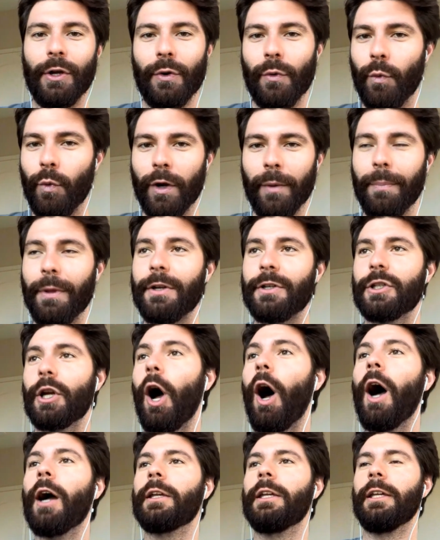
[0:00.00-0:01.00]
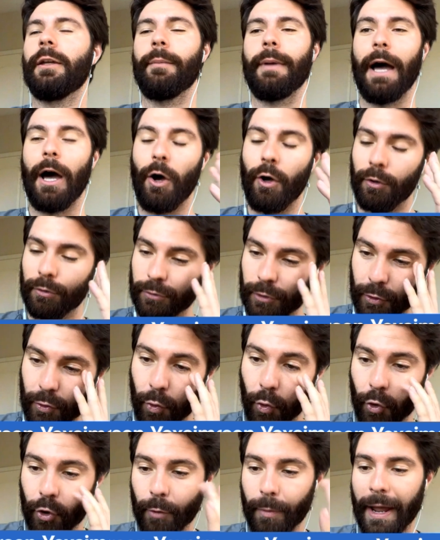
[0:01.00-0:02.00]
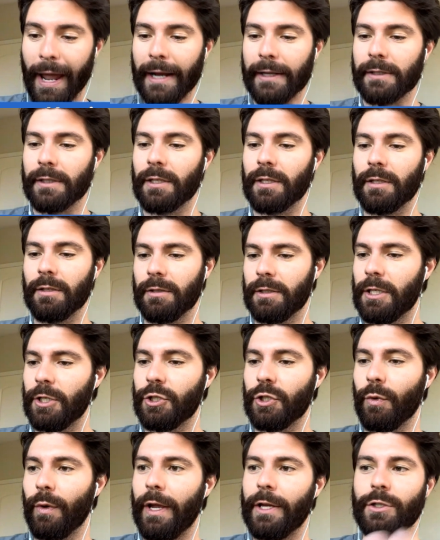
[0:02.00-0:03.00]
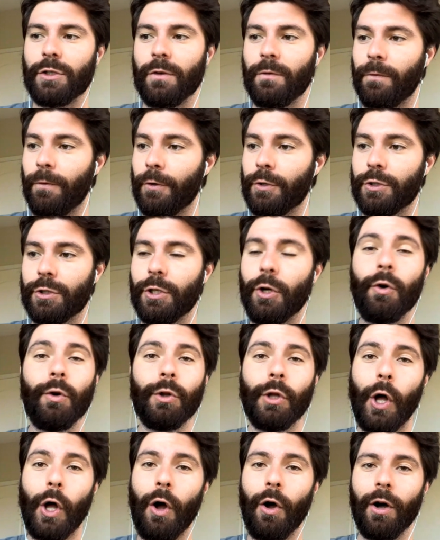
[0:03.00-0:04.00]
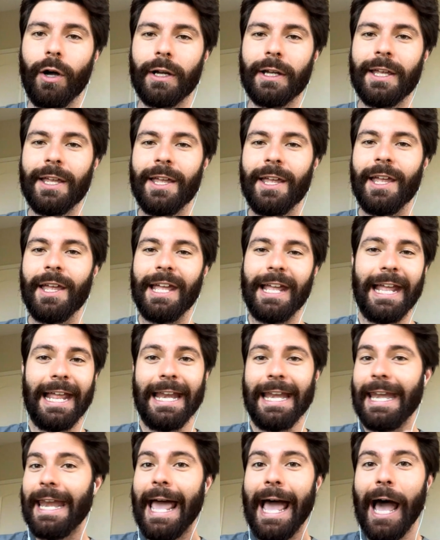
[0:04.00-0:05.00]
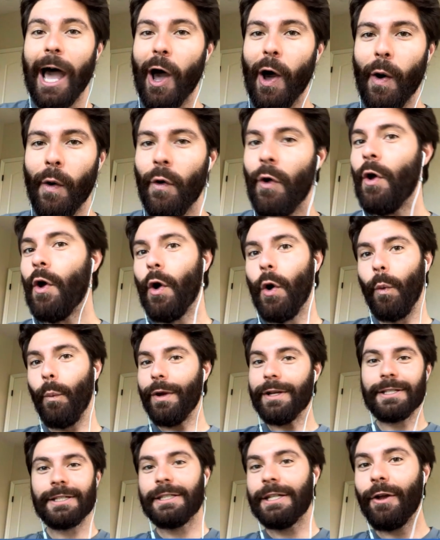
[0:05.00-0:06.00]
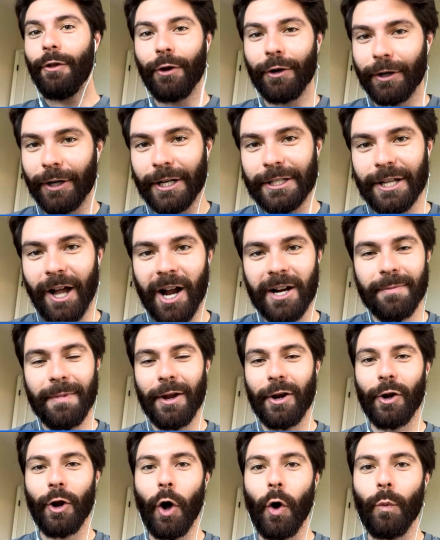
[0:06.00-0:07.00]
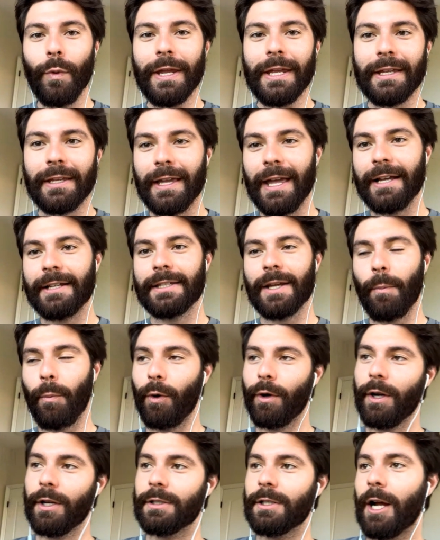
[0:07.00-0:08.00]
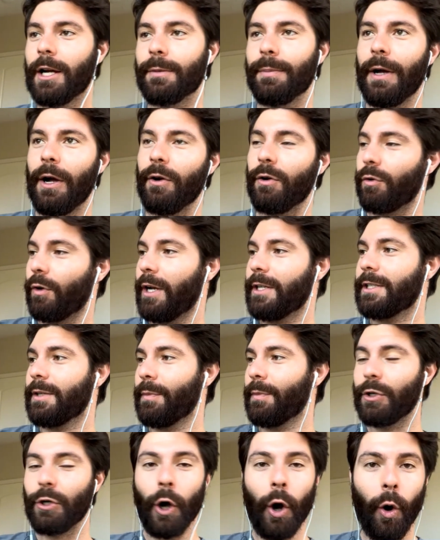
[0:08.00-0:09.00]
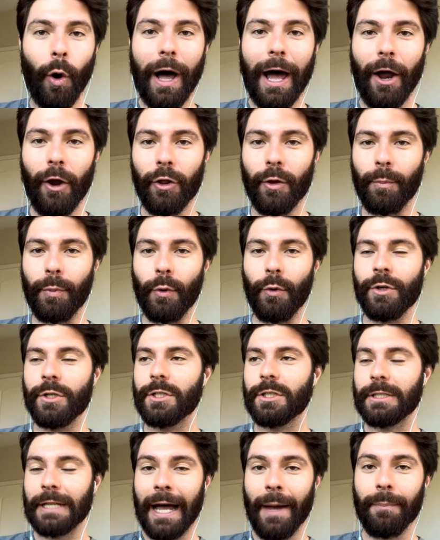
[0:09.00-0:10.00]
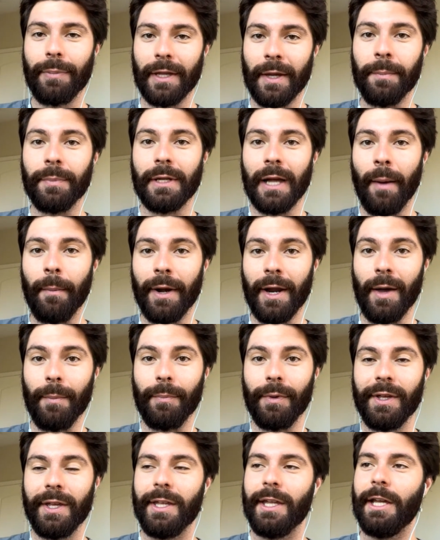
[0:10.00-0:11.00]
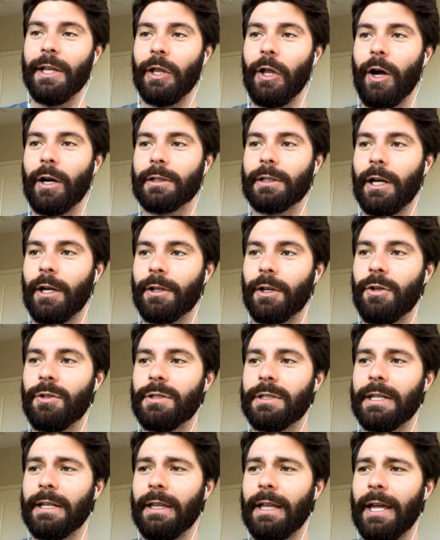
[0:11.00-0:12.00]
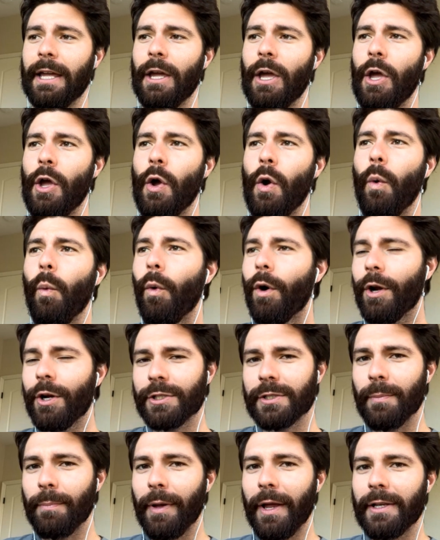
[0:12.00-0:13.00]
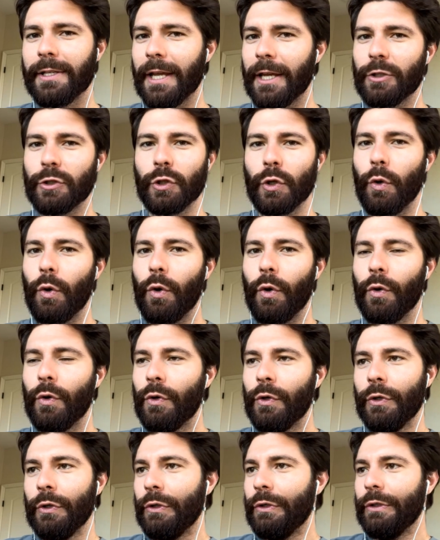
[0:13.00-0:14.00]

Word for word: we've been talking about the quarterback situation for so long. And now we still are going to talk about it all week, except we're going to talk about Grayson McCall, how the Bruins stop him coming up in Locked On UCLA. What are some potential